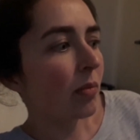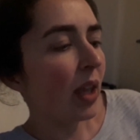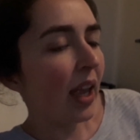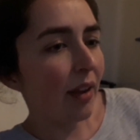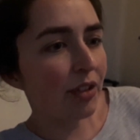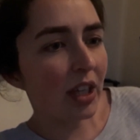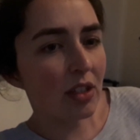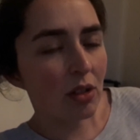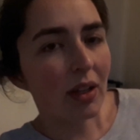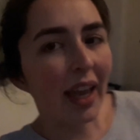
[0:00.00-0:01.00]
heavier
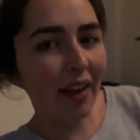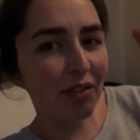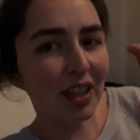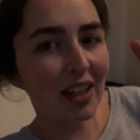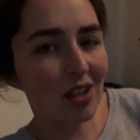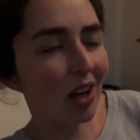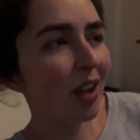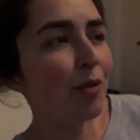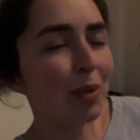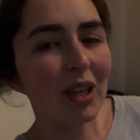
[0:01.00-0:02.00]
to
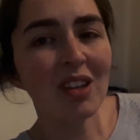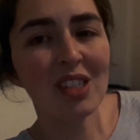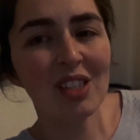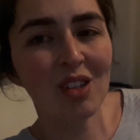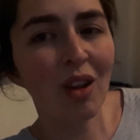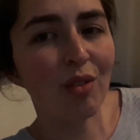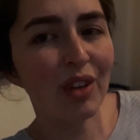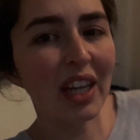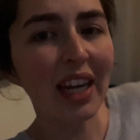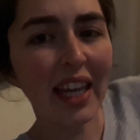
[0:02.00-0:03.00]
lift, because it's not
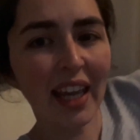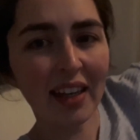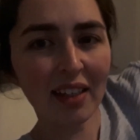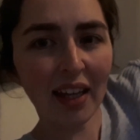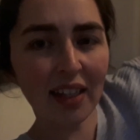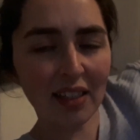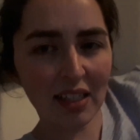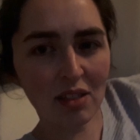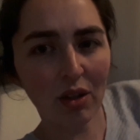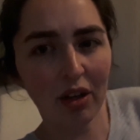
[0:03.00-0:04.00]
really, and it
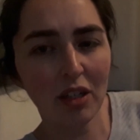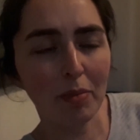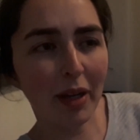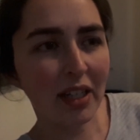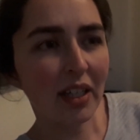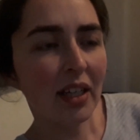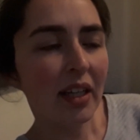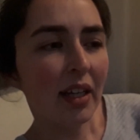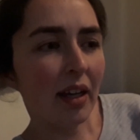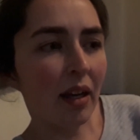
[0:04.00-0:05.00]
doesn't hurt, but
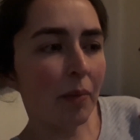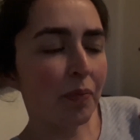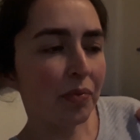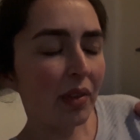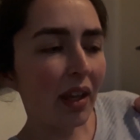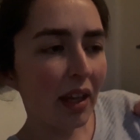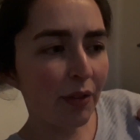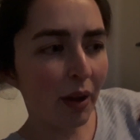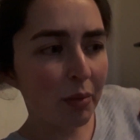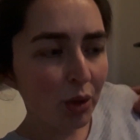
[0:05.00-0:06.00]
if
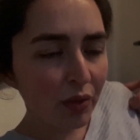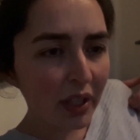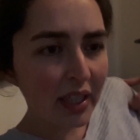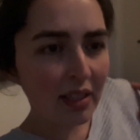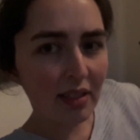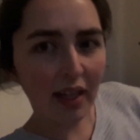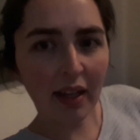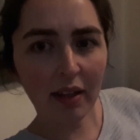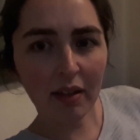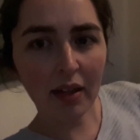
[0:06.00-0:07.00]
I move it,
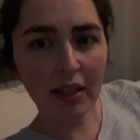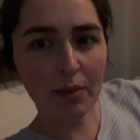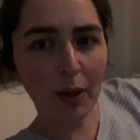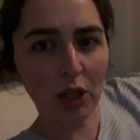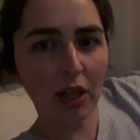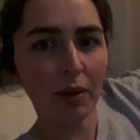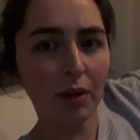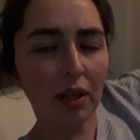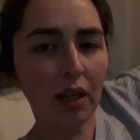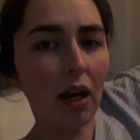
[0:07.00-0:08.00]
especially
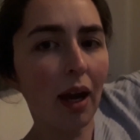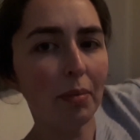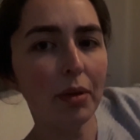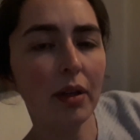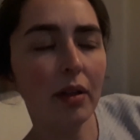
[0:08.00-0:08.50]
with the up